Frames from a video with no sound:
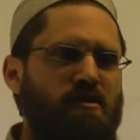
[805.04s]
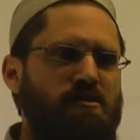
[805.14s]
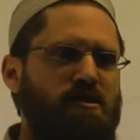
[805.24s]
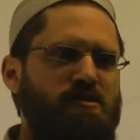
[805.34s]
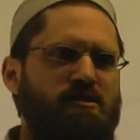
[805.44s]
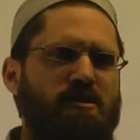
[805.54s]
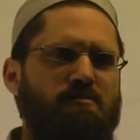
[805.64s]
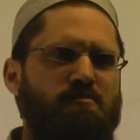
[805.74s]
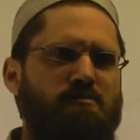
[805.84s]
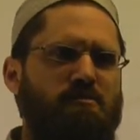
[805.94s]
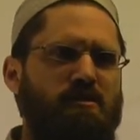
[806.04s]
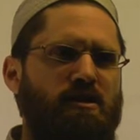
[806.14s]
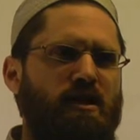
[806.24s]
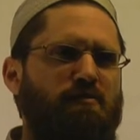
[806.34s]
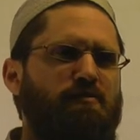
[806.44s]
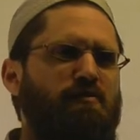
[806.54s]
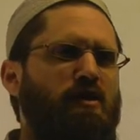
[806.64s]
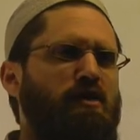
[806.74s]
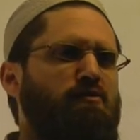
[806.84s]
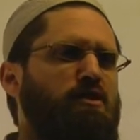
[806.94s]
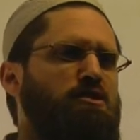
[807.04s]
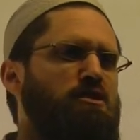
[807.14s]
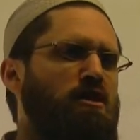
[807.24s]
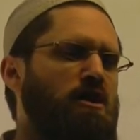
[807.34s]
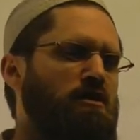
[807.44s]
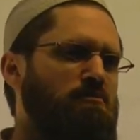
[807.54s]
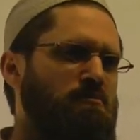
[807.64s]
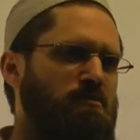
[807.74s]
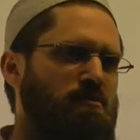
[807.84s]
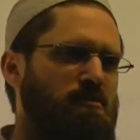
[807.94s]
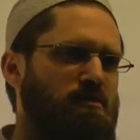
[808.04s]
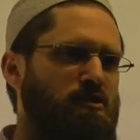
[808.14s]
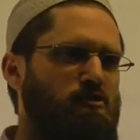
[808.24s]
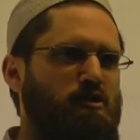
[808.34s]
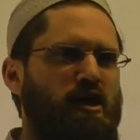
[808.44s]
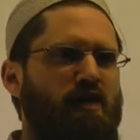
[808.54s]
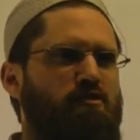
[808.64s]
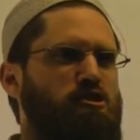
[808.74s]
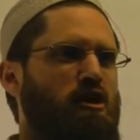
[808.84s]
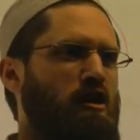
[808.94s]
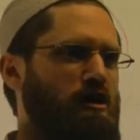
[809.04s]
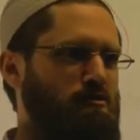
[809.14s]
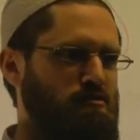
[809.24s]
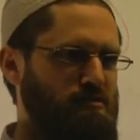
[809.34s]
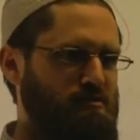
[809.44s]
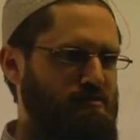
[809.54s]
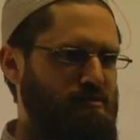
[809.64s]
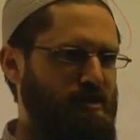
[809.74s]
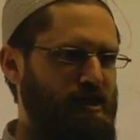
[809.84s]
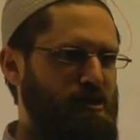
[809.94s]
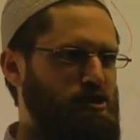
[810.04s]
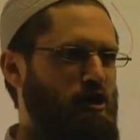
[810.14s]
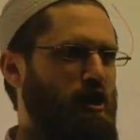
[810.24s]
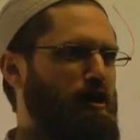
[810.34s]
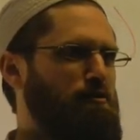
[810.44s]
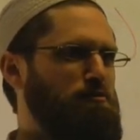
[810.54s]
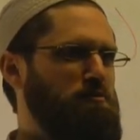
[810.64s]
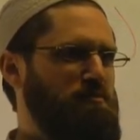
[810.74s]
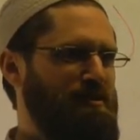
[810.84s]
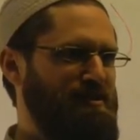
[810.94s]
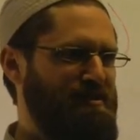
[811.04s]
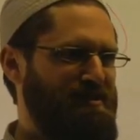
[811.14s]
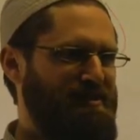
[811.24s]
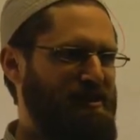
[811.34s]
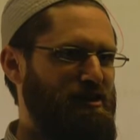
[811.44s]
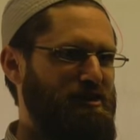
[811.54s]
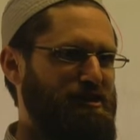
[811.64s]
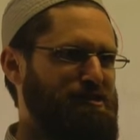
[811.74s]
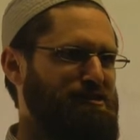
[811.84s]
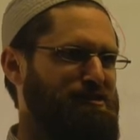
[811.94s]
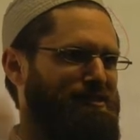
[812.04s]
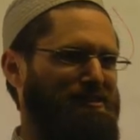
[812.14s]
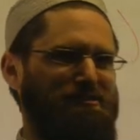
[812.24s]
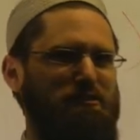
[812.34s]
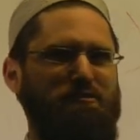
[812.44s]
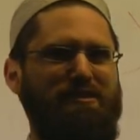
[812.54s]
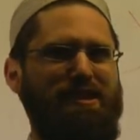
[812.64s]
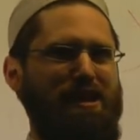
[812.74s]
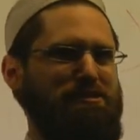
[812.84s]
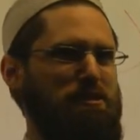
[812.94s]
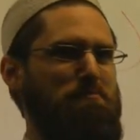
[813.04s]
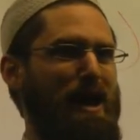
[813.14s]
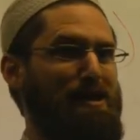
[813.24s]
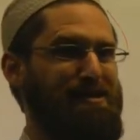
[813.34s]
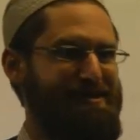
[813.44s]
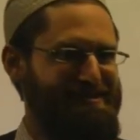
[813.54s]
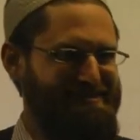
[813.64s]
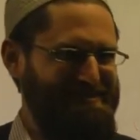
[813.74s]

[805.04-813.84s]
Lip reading: Tasneem, in 5 years' time, you're going to have a child, and that child will be the next Mahdi.